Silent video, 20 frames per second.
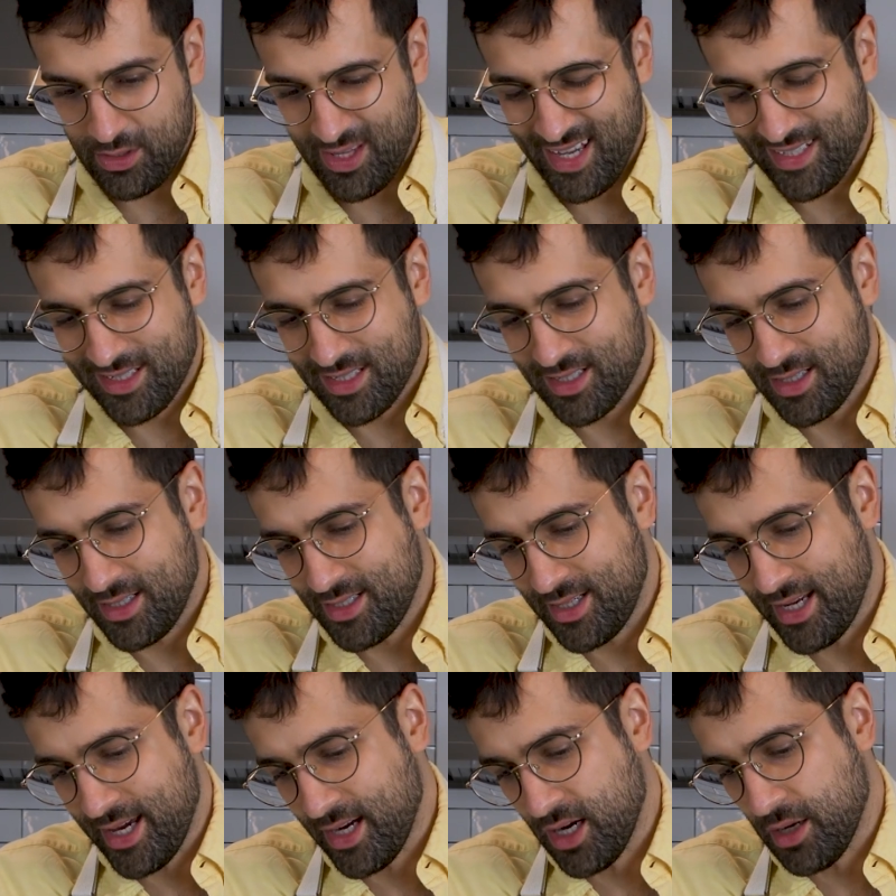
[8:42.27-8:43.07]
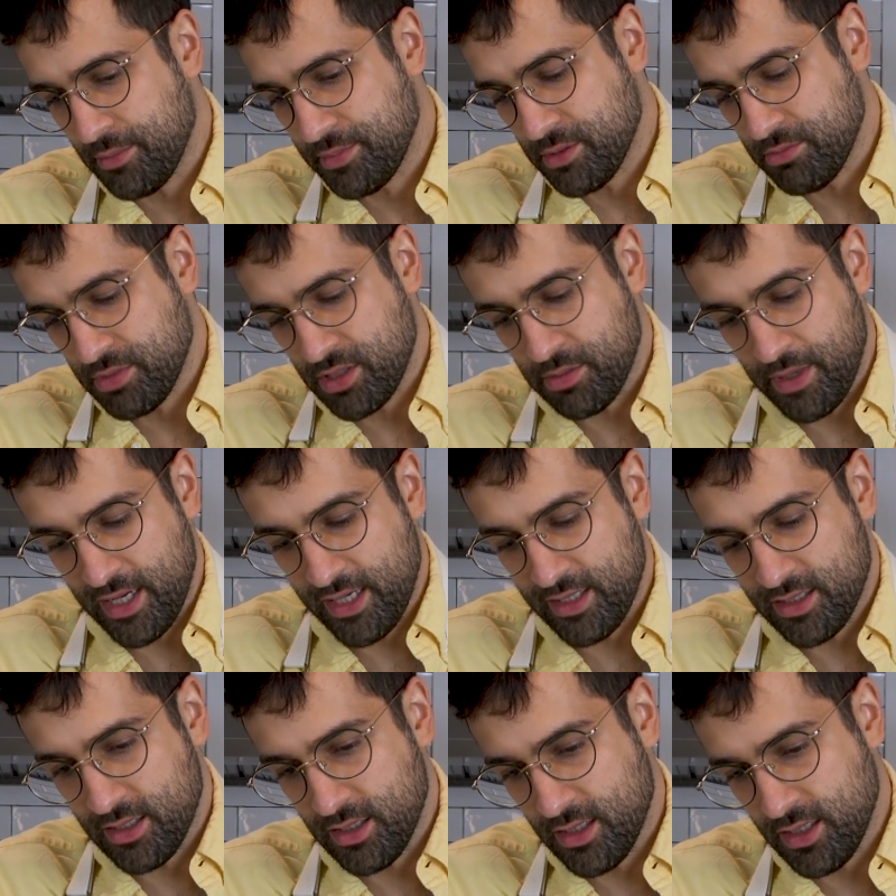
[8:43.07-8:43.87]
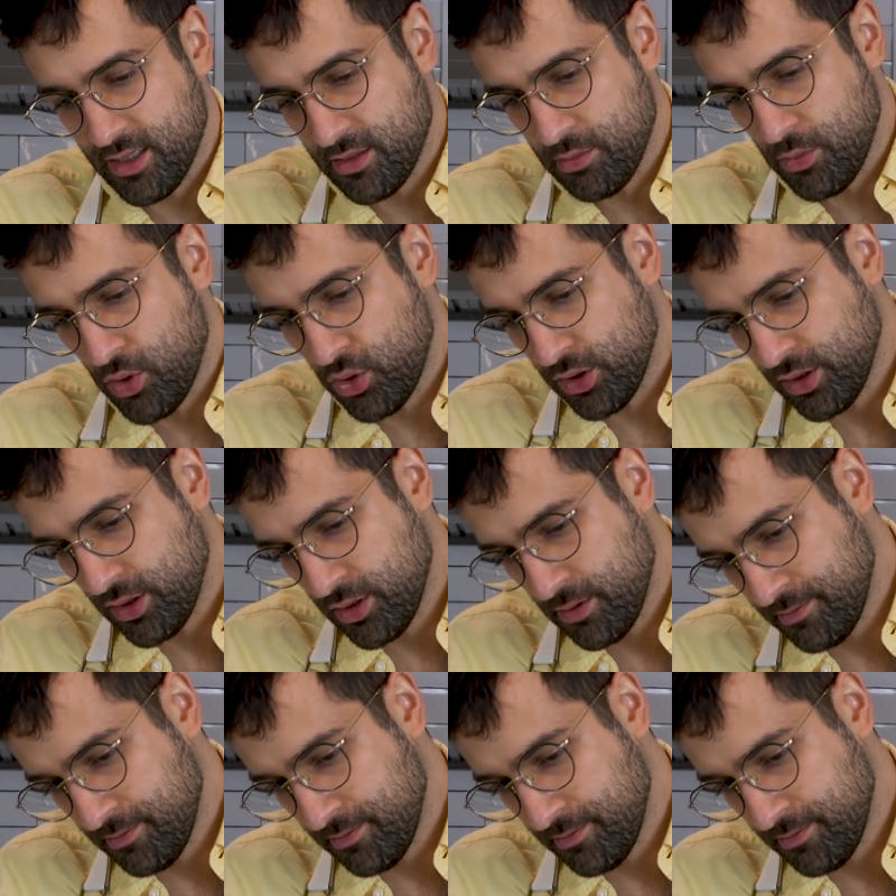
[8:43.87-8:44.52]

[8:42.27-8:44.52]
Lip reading: That's gonna take up some space in this mold.